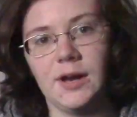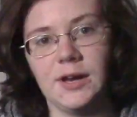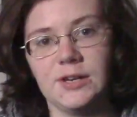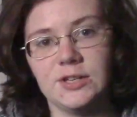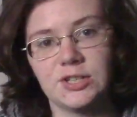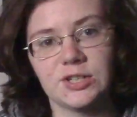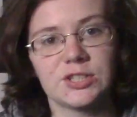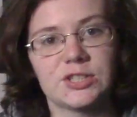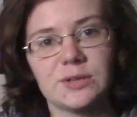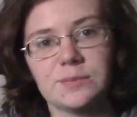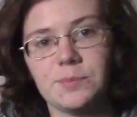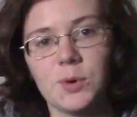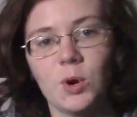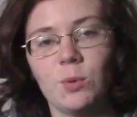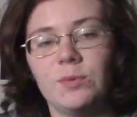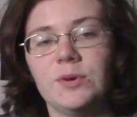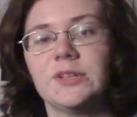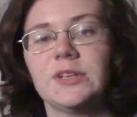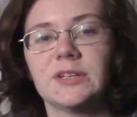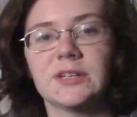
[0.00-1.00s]
And just the
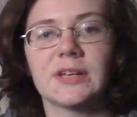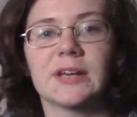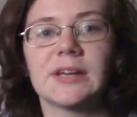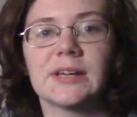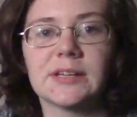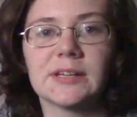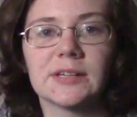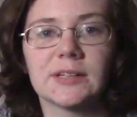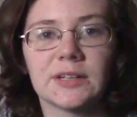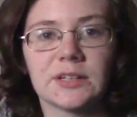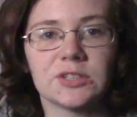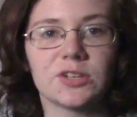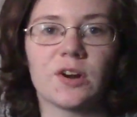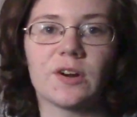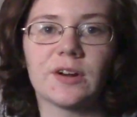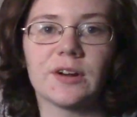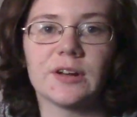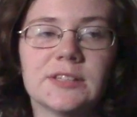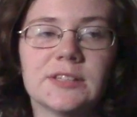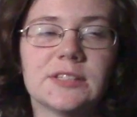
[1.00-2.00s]
moment that that
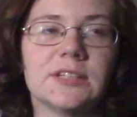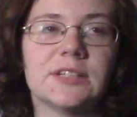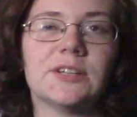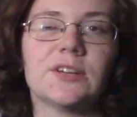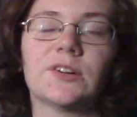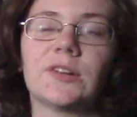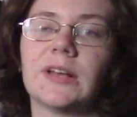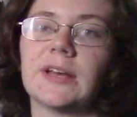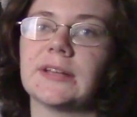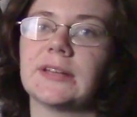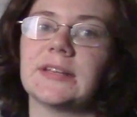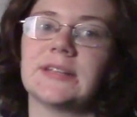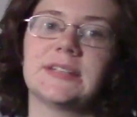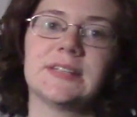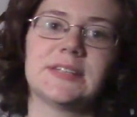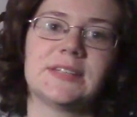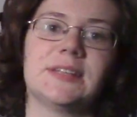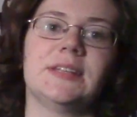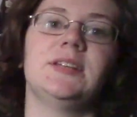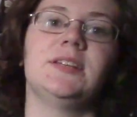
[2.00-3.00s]
guitar in, you're like, this
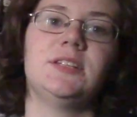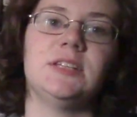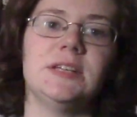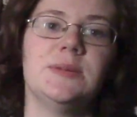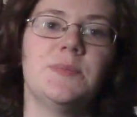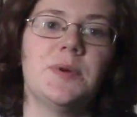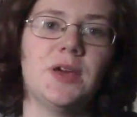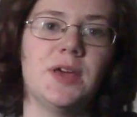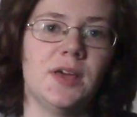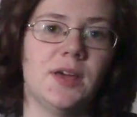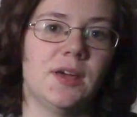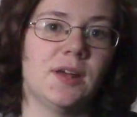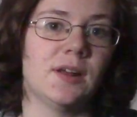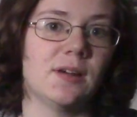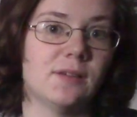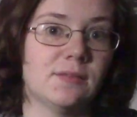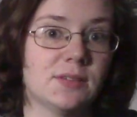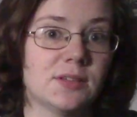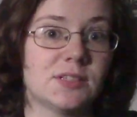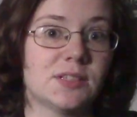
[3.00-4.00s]
is the deep hit
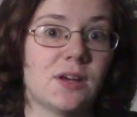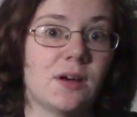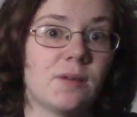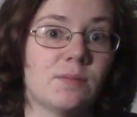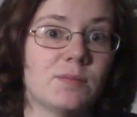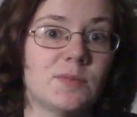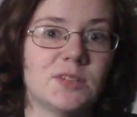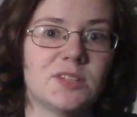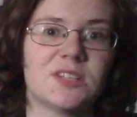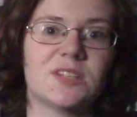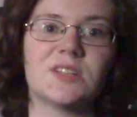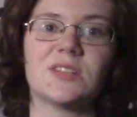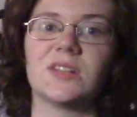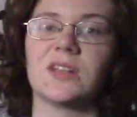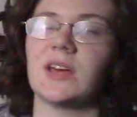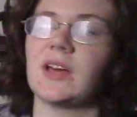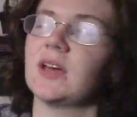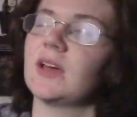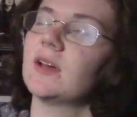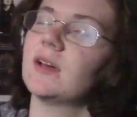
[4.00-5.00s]
of this album. This is
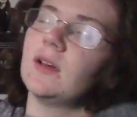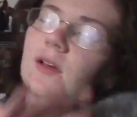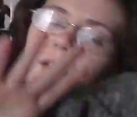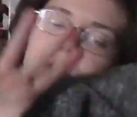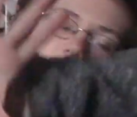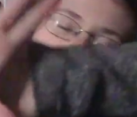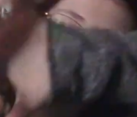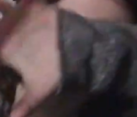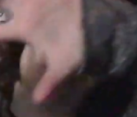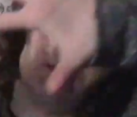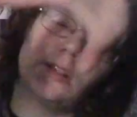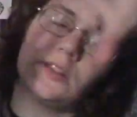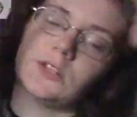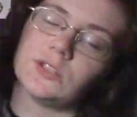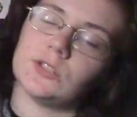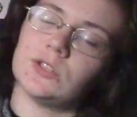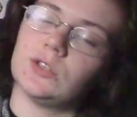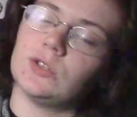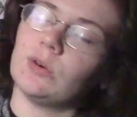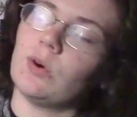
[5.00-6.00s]
like the
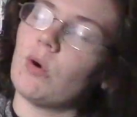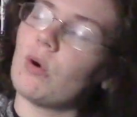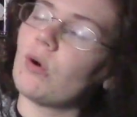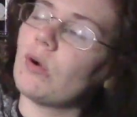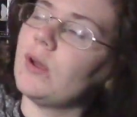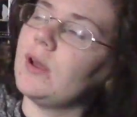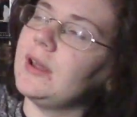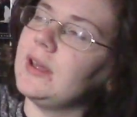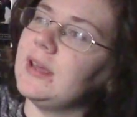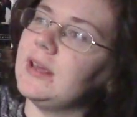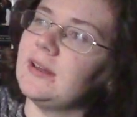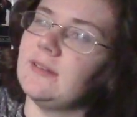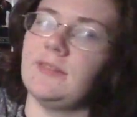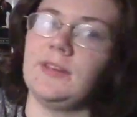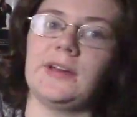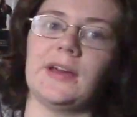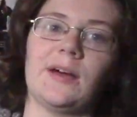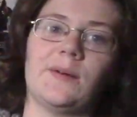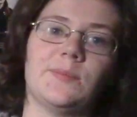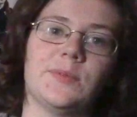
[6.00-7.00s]
soaring hit of
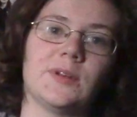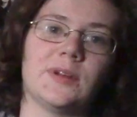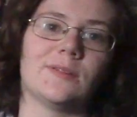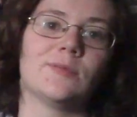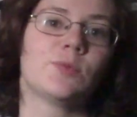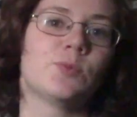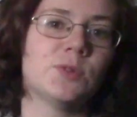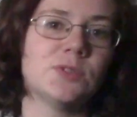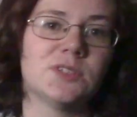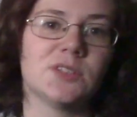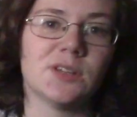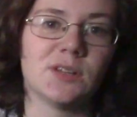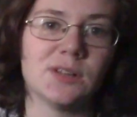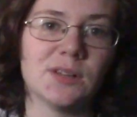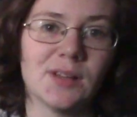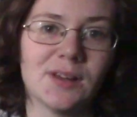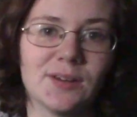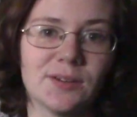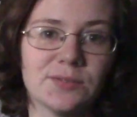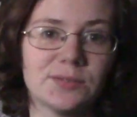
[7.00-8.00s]
the album that everyone's gonna
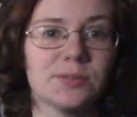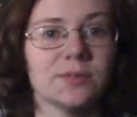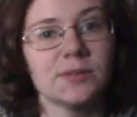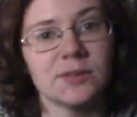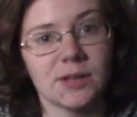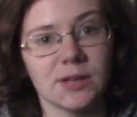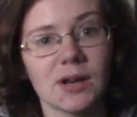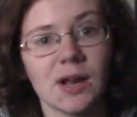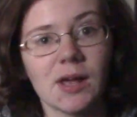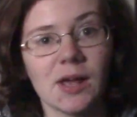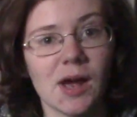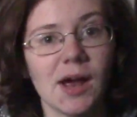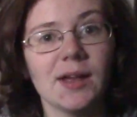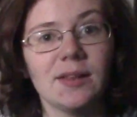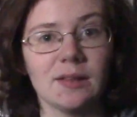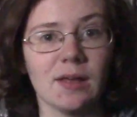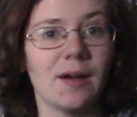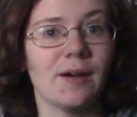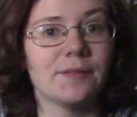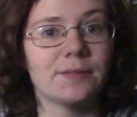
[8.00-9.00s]
love, that I
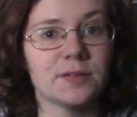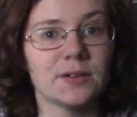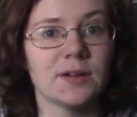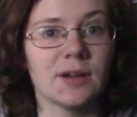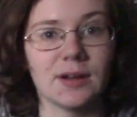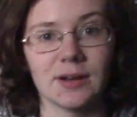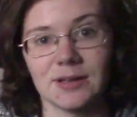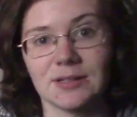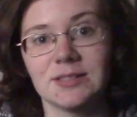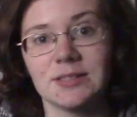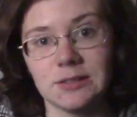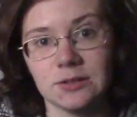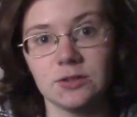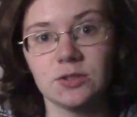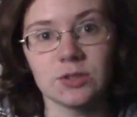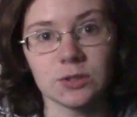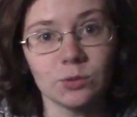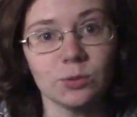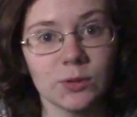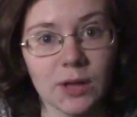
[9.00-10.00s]
loved, and I still
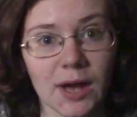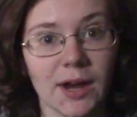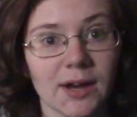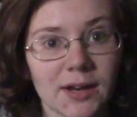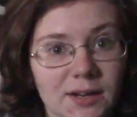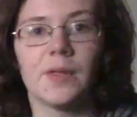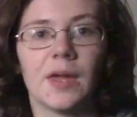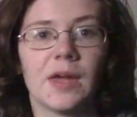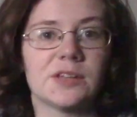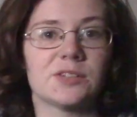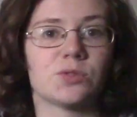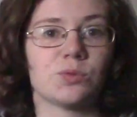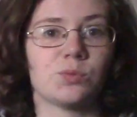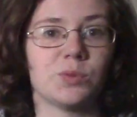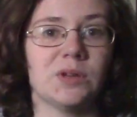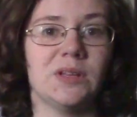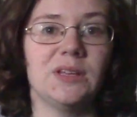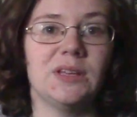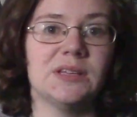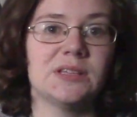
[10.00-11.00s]
do like. It has a
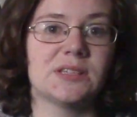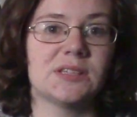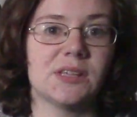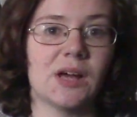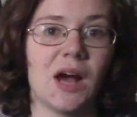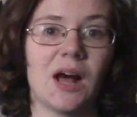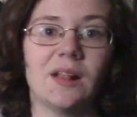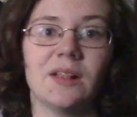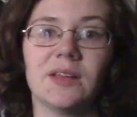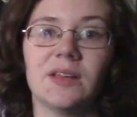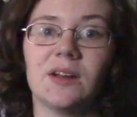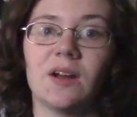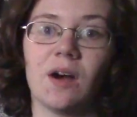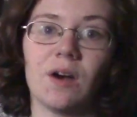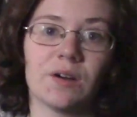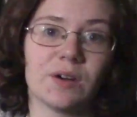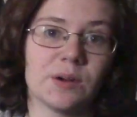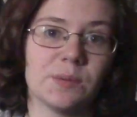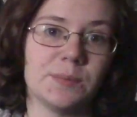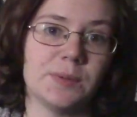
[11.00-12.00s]
really solid
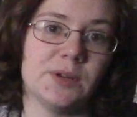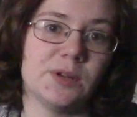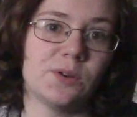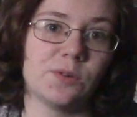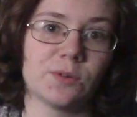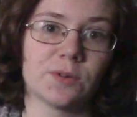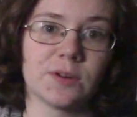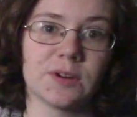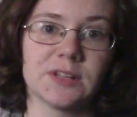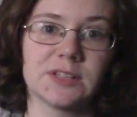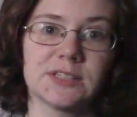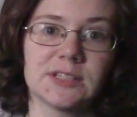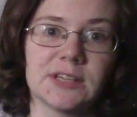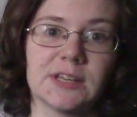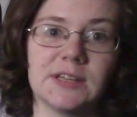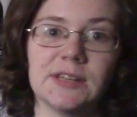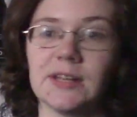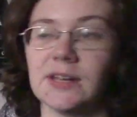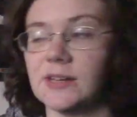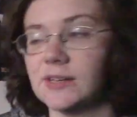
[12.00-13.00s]
R&B chorus,
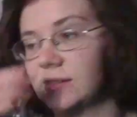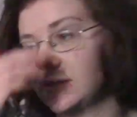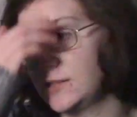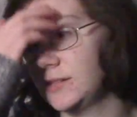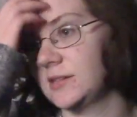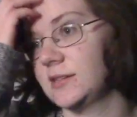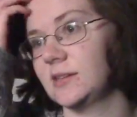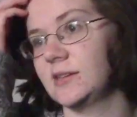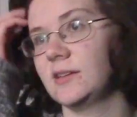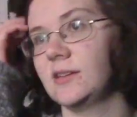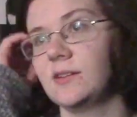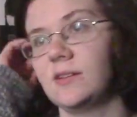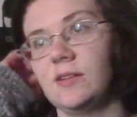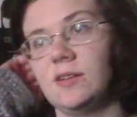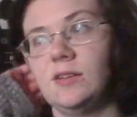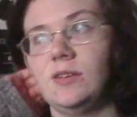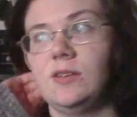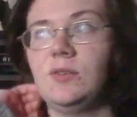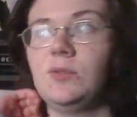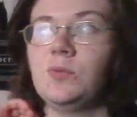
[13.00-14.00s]
and that's,
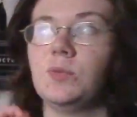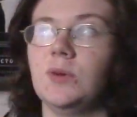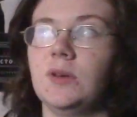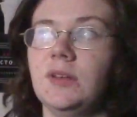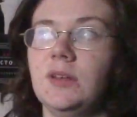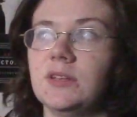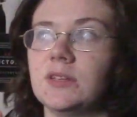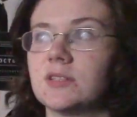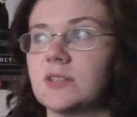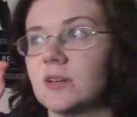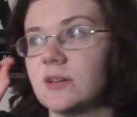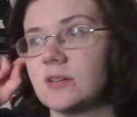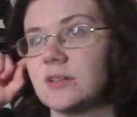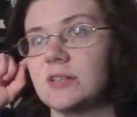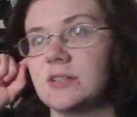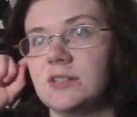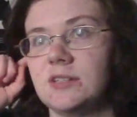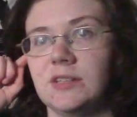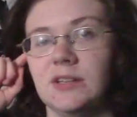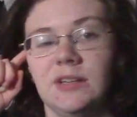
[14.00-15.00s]
you really start to
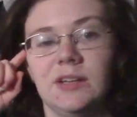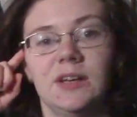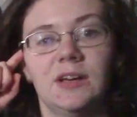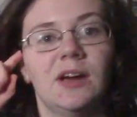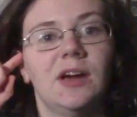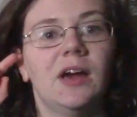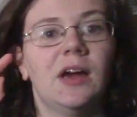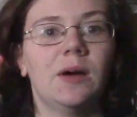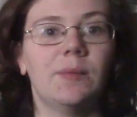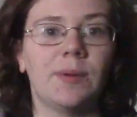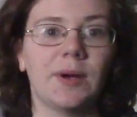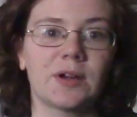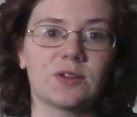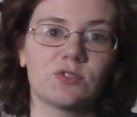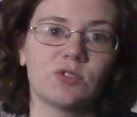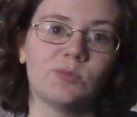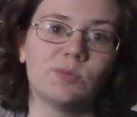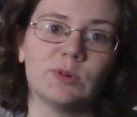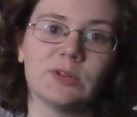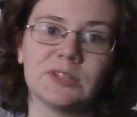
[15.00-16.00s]
see
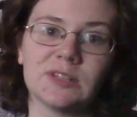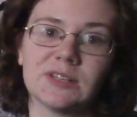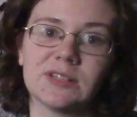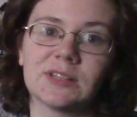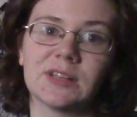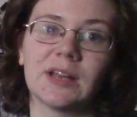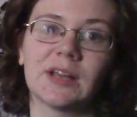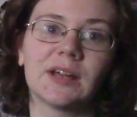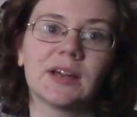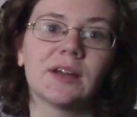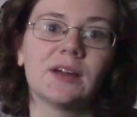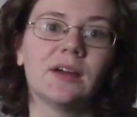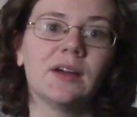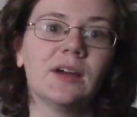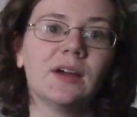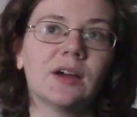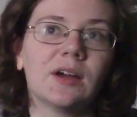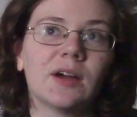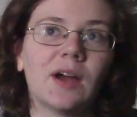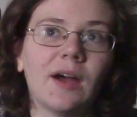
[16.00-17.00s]
Backstreet Boys as like
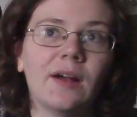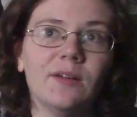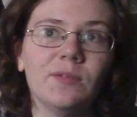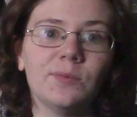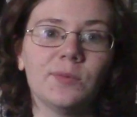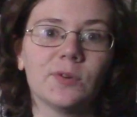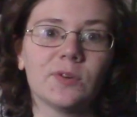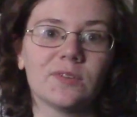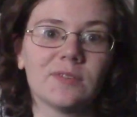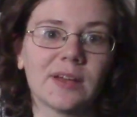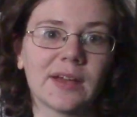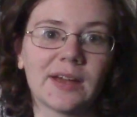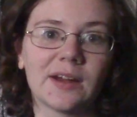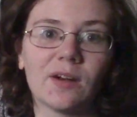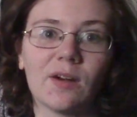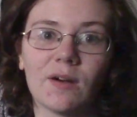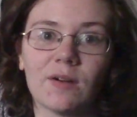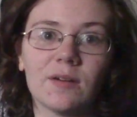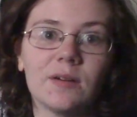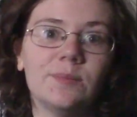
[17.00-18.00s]
kind of more of like an
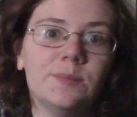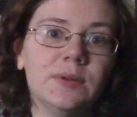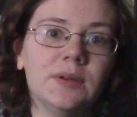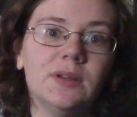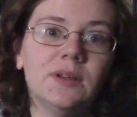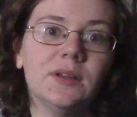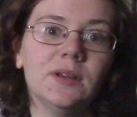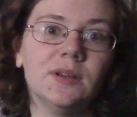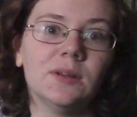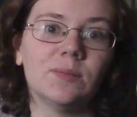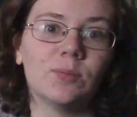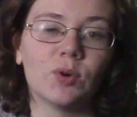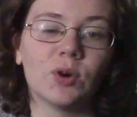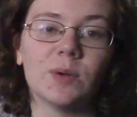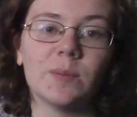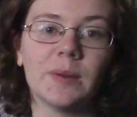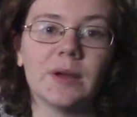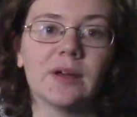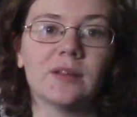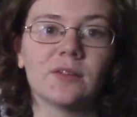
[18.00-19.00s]
R&B
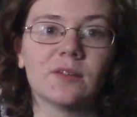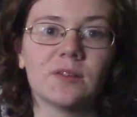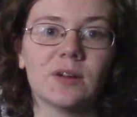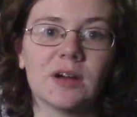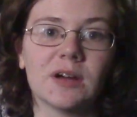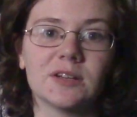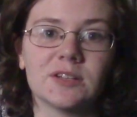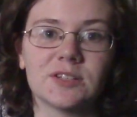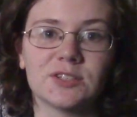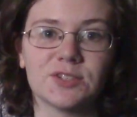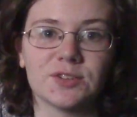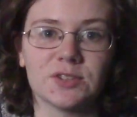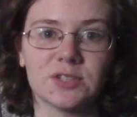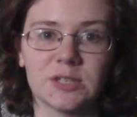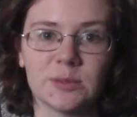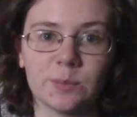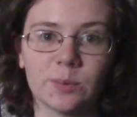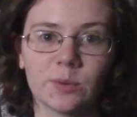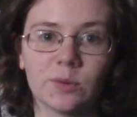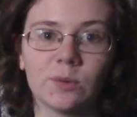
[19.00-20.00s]
boy band. They're not just your
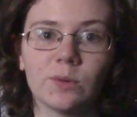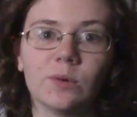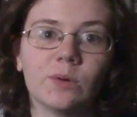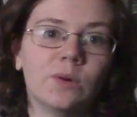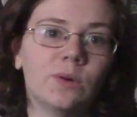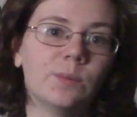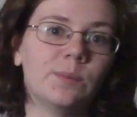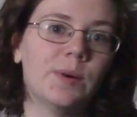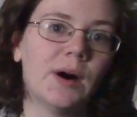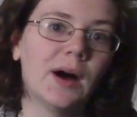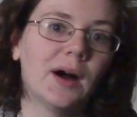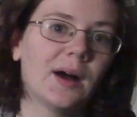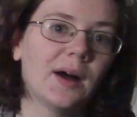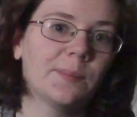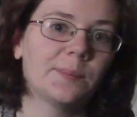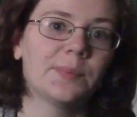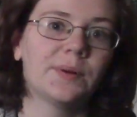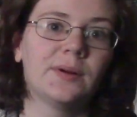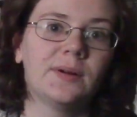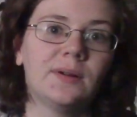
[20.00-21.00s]
typical
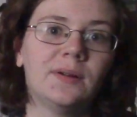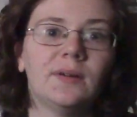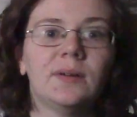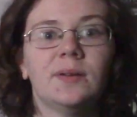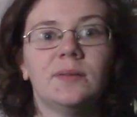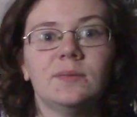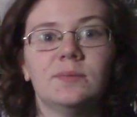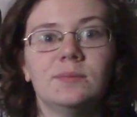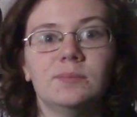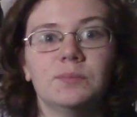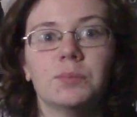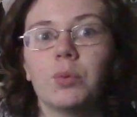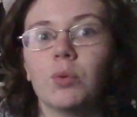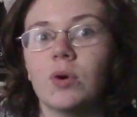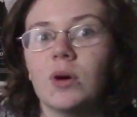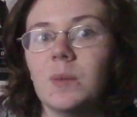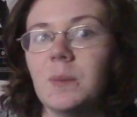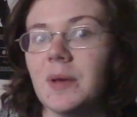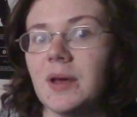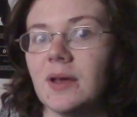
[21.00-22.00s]
pop
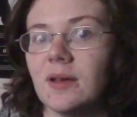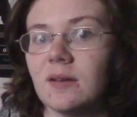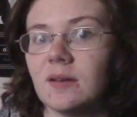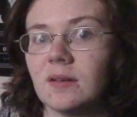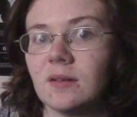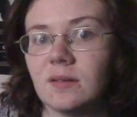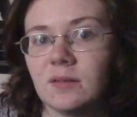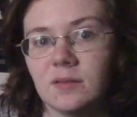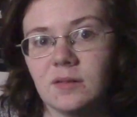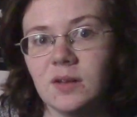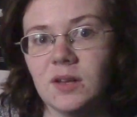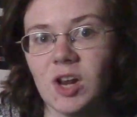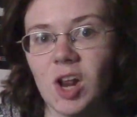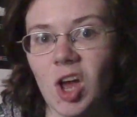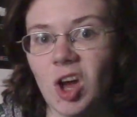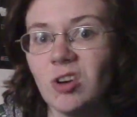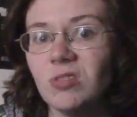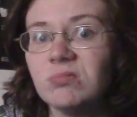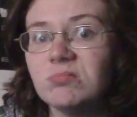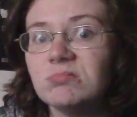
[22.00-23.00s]
boy band, you
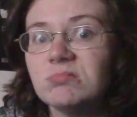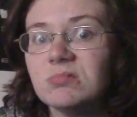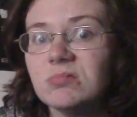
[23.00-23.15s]
know?